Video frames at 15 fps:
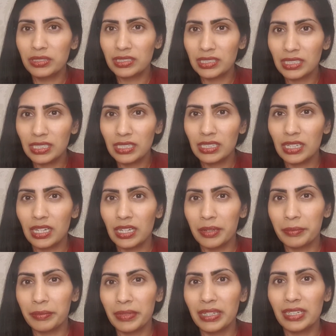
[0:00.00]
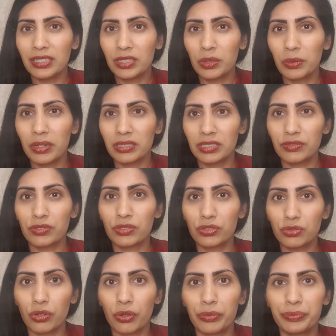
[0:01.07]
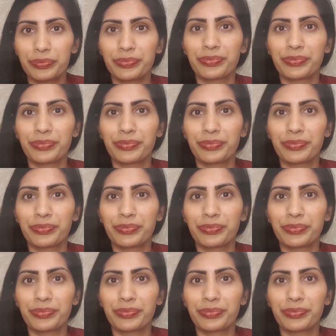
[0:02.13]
see in coercive control.